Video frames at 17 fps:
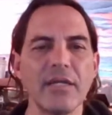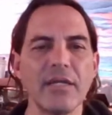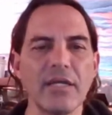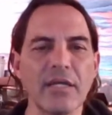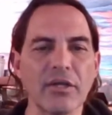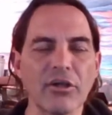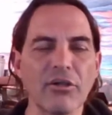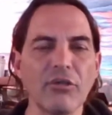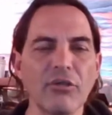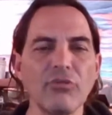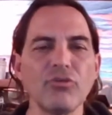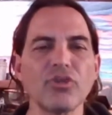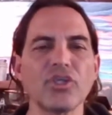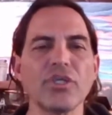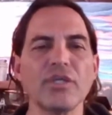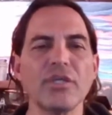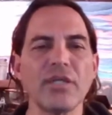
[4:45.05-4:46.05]

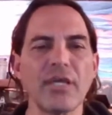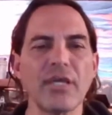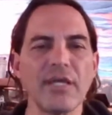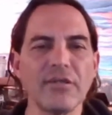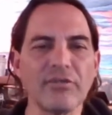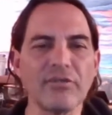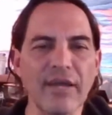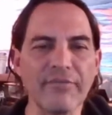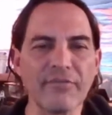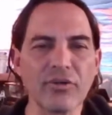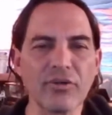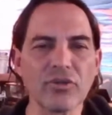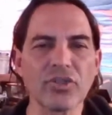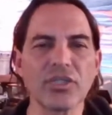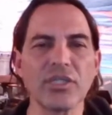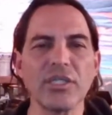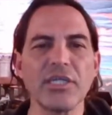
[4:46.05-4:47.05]
inclusion and
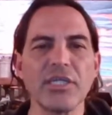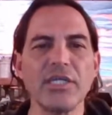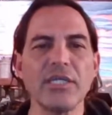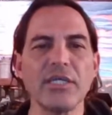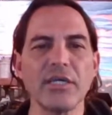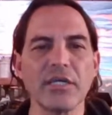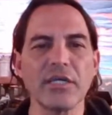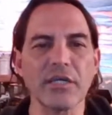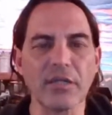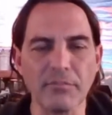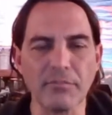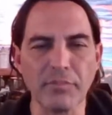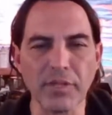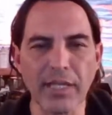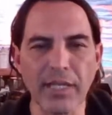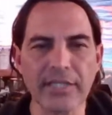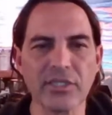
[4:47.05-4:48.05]
diversity and
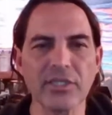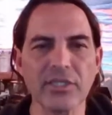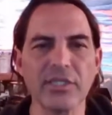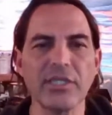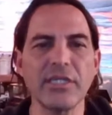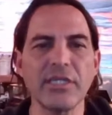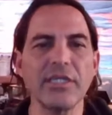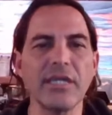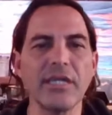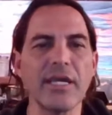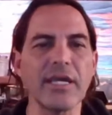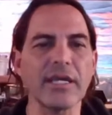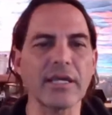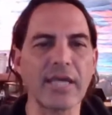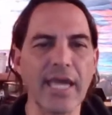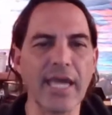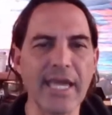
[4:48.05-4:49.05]
complexity
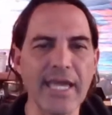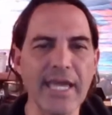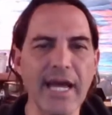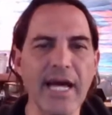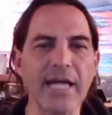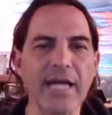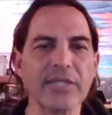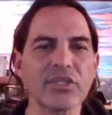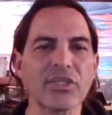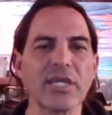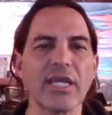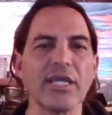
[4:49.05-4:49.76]
and chaos